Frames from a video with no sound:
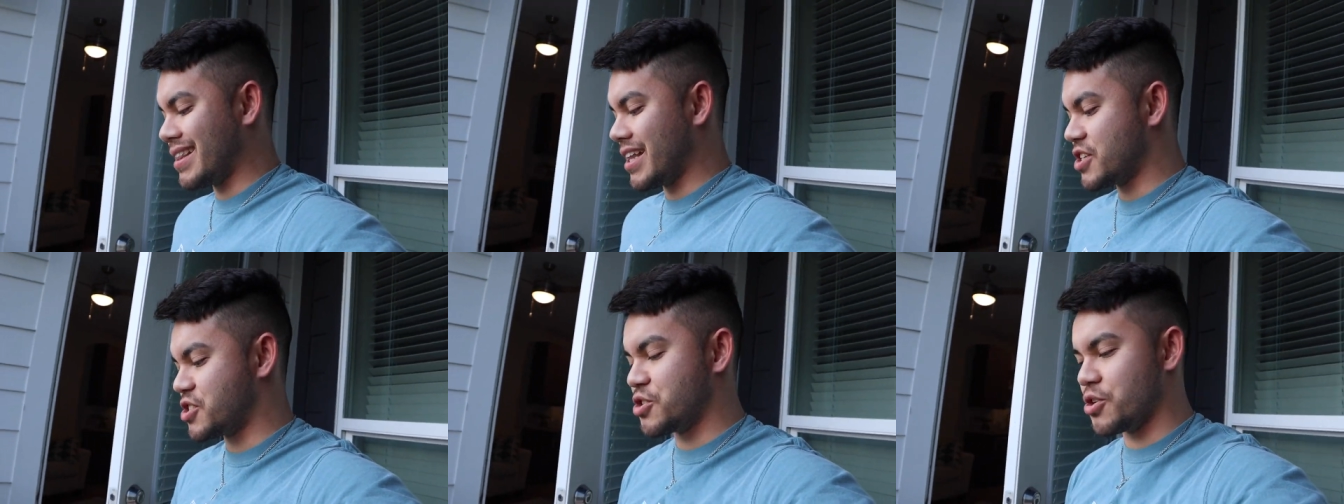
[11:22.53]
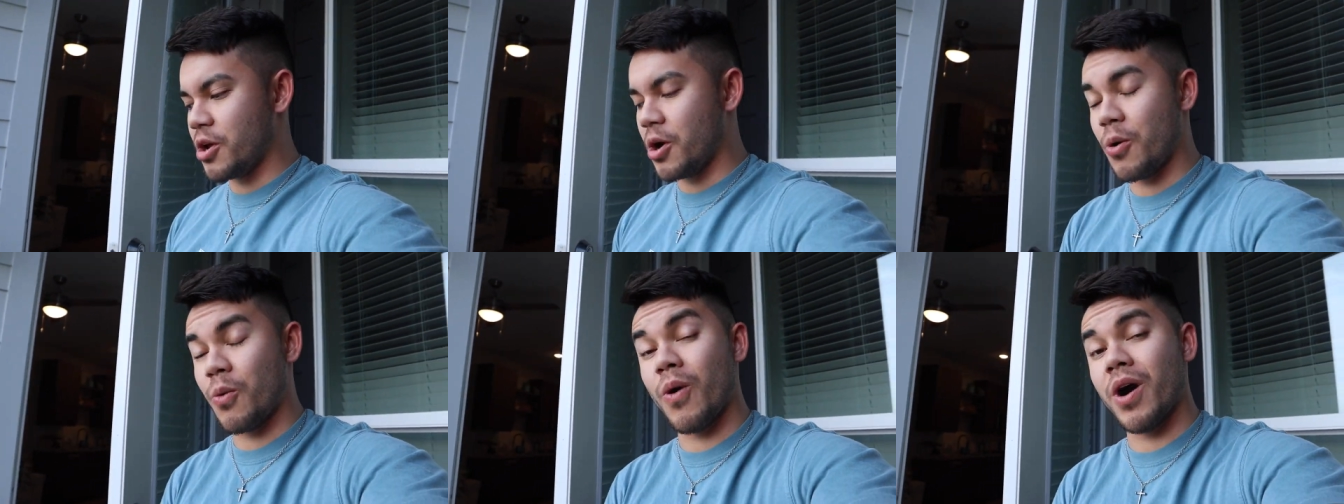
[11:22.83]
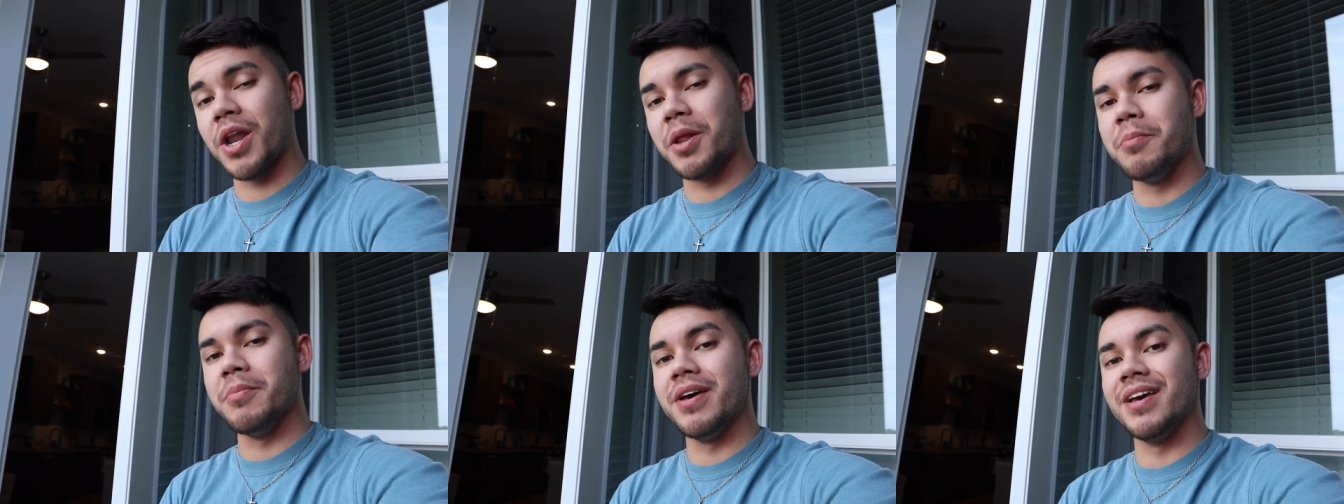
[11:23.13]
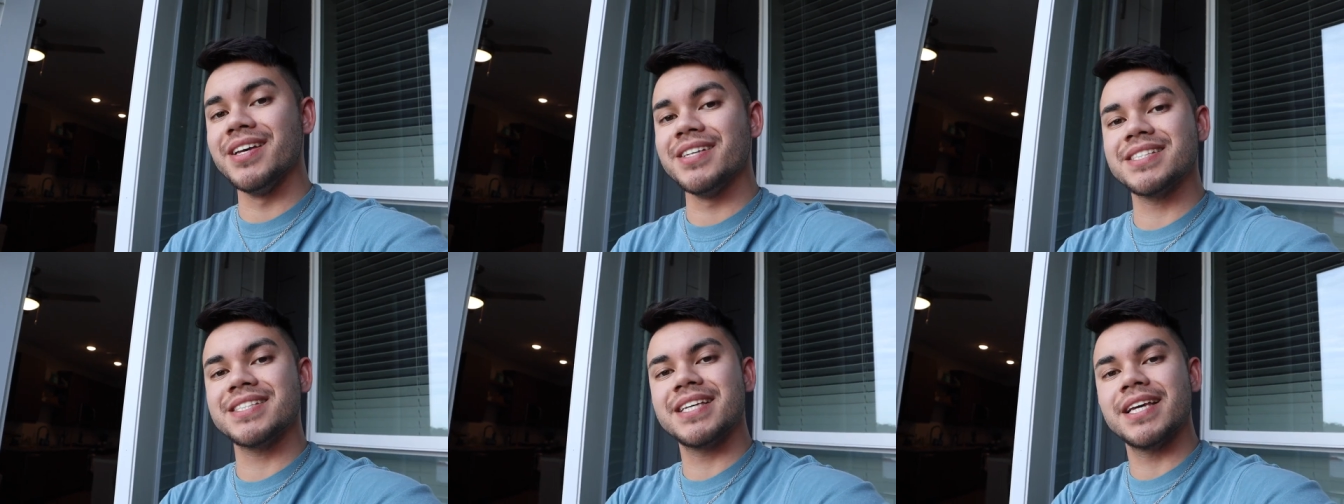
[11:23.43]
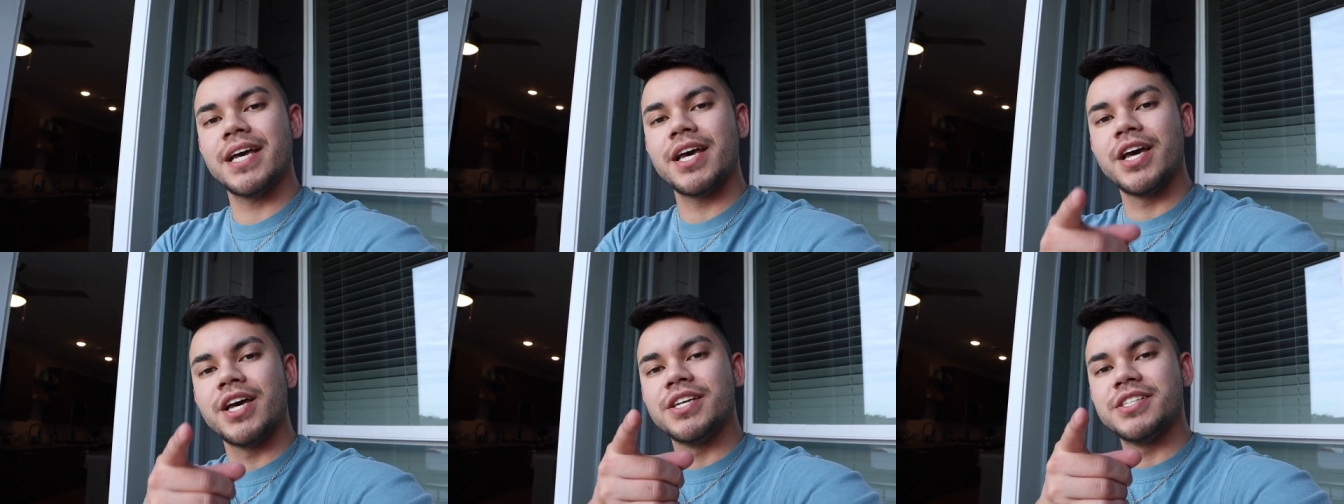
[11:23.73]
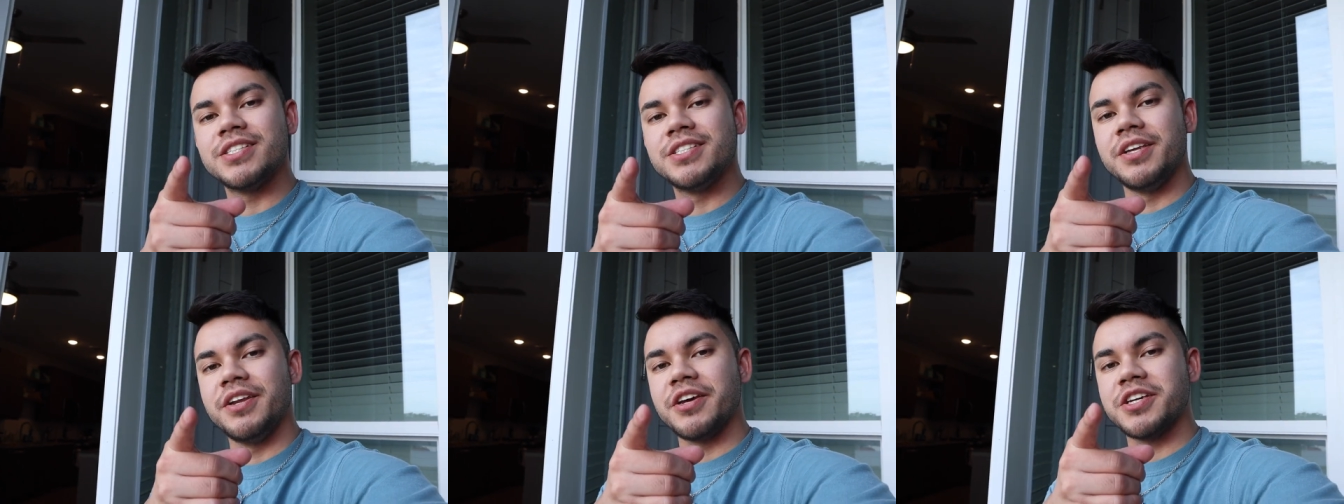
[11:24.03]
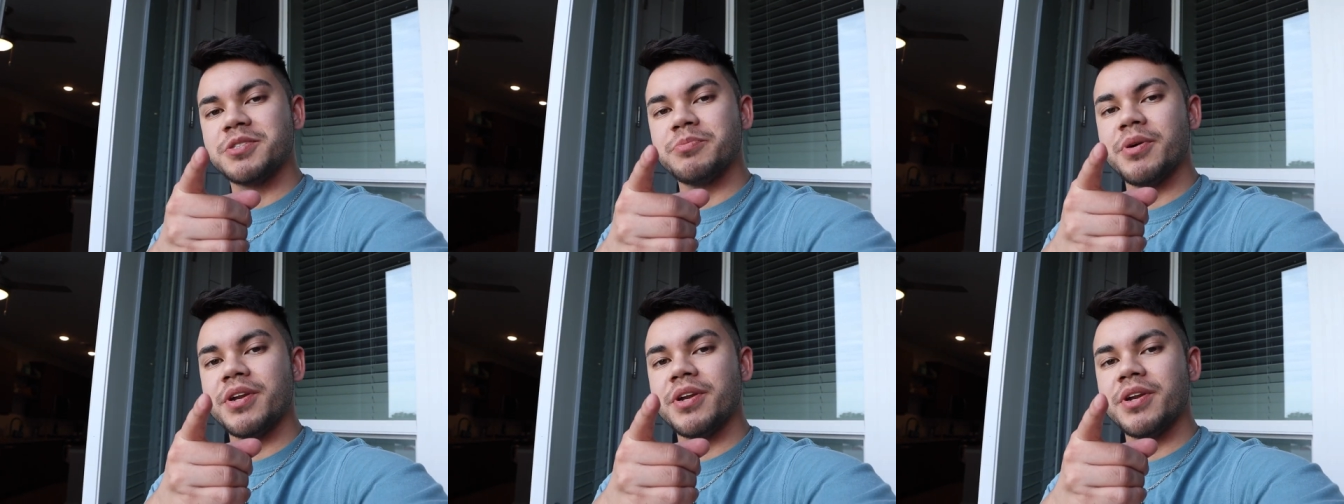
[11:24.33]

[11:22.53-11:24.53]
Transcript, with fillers: that you don't want to miss. See you next